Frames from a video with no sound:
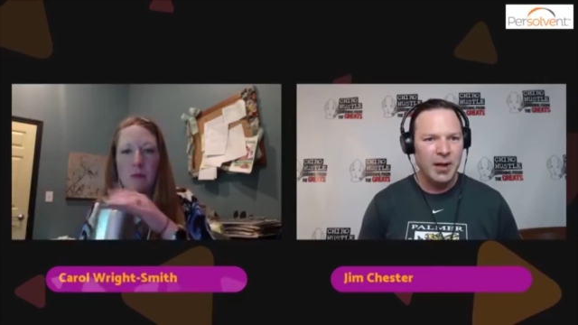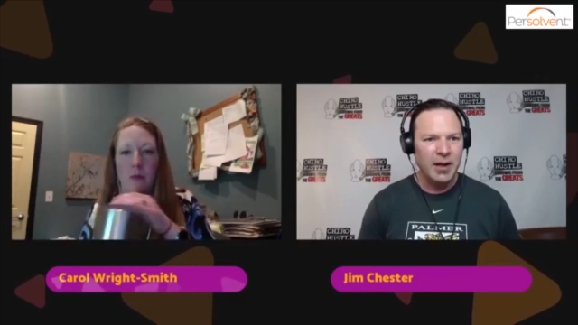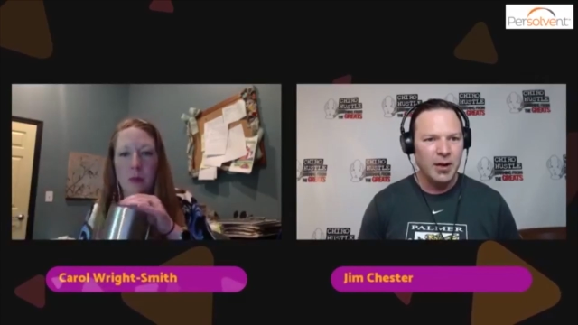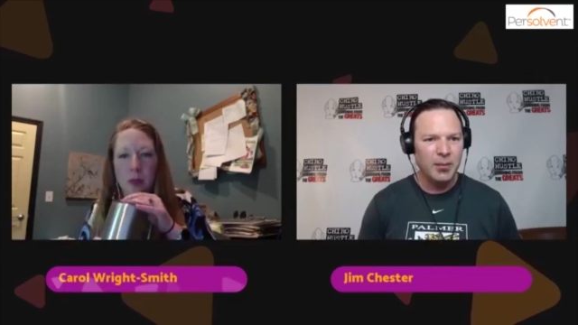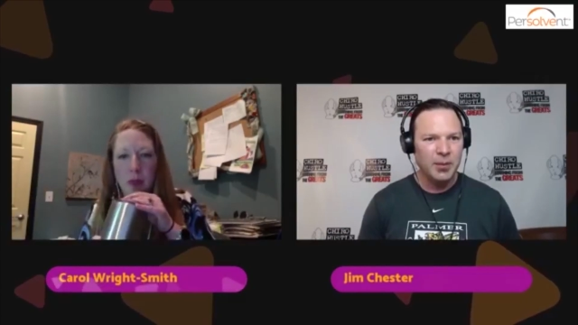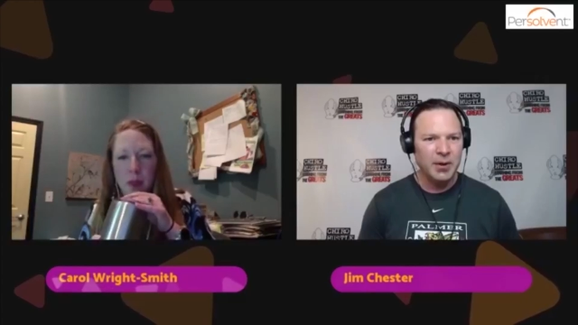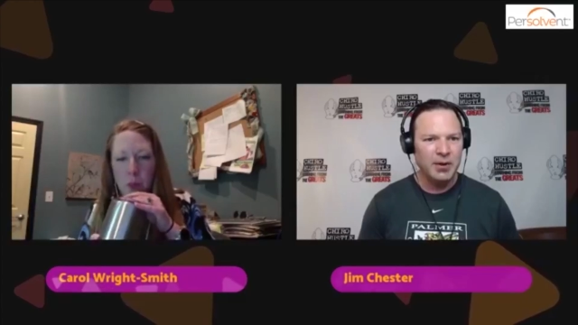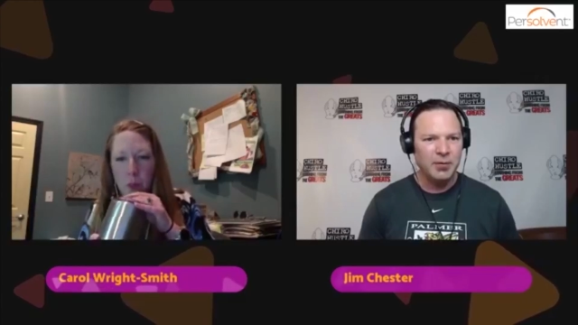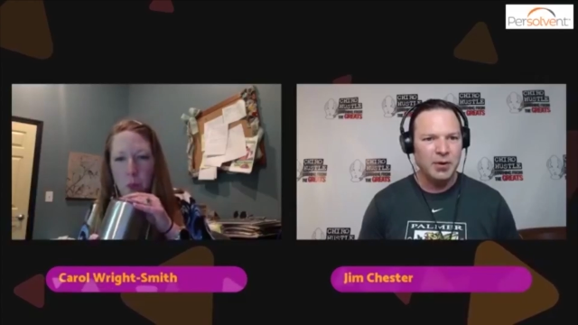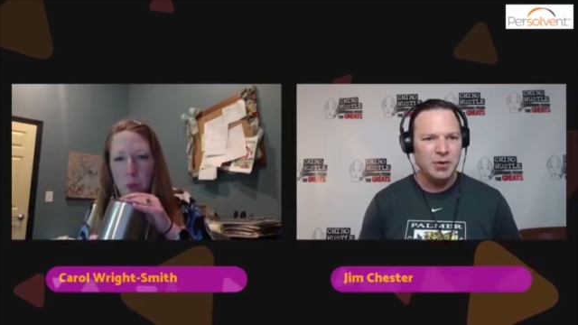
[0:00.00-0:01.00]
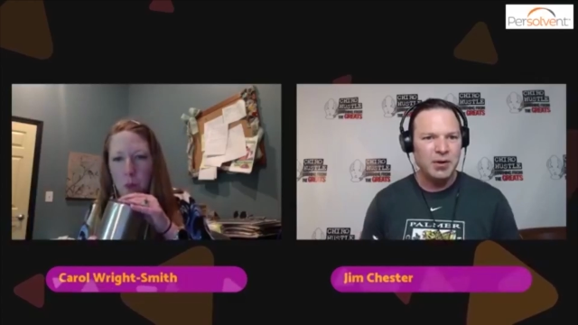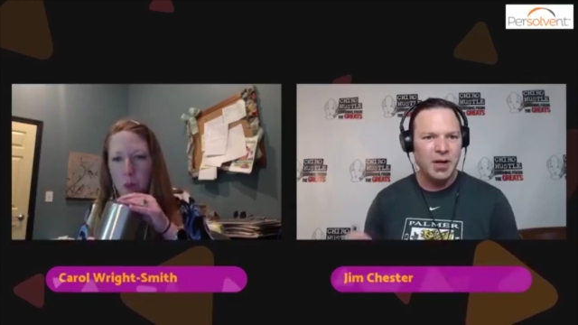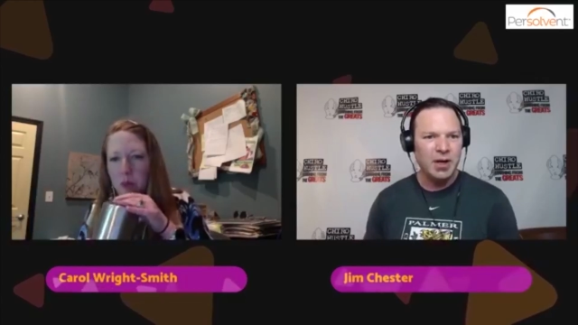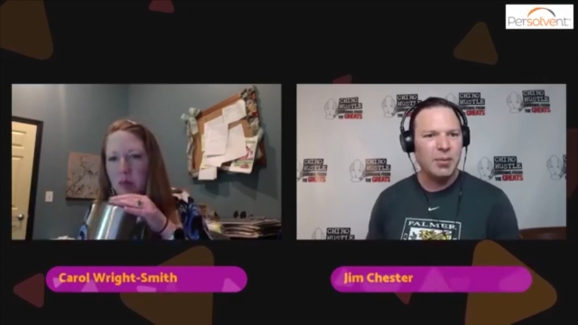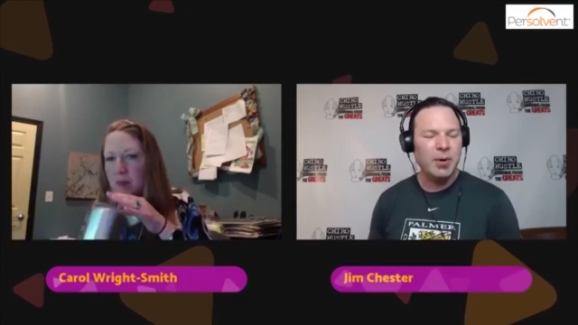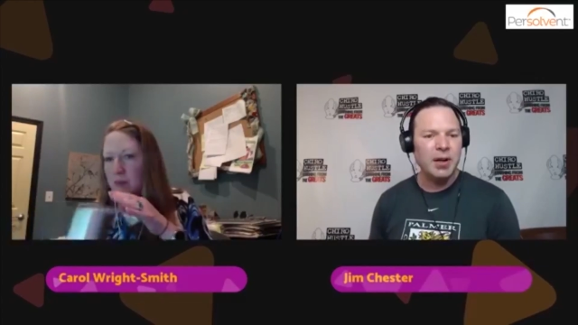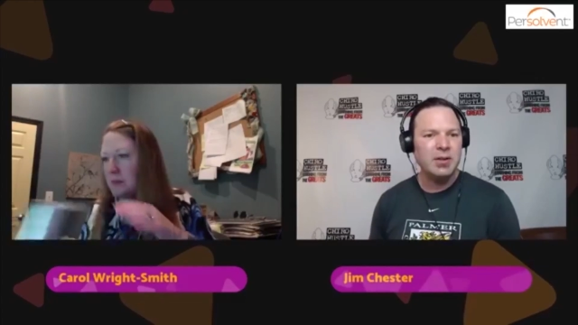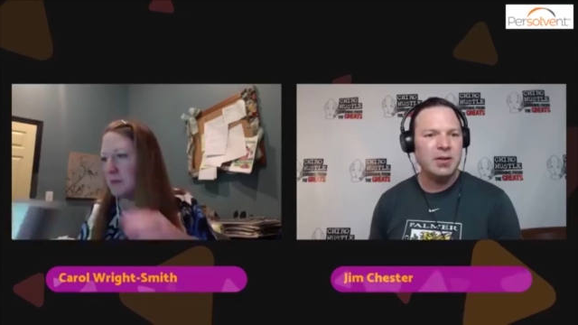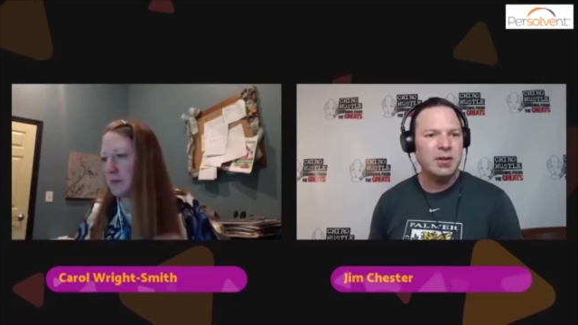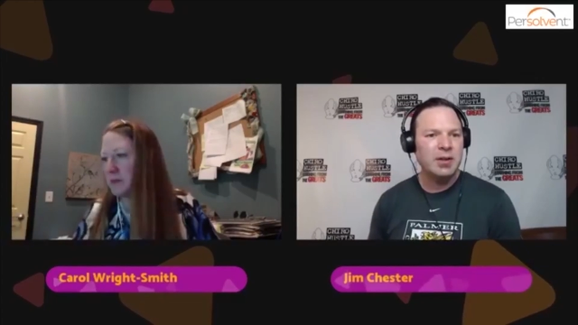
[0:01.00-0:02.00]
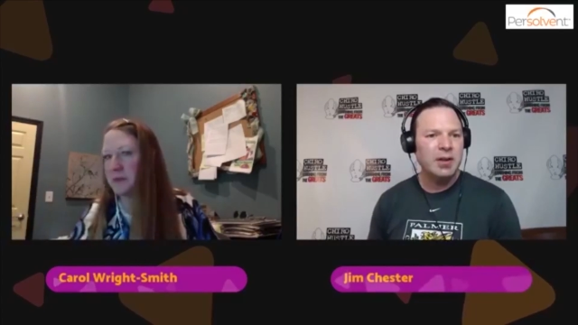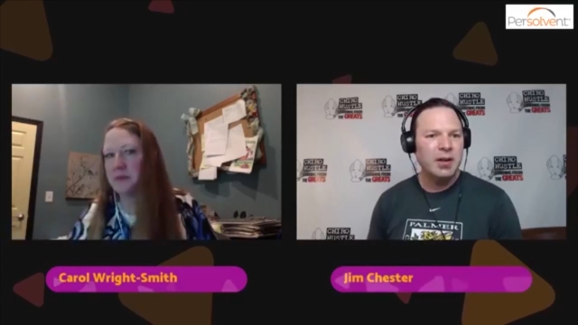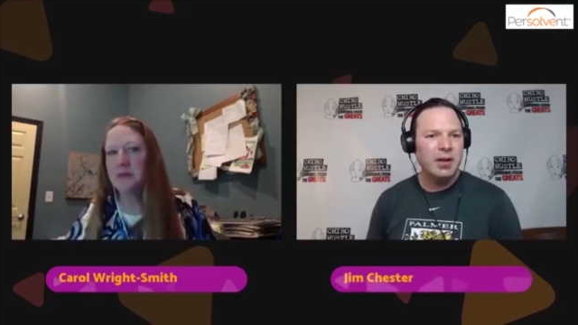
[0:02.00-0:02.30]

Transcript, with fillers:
Speaker 1: by helping the future chiropractor.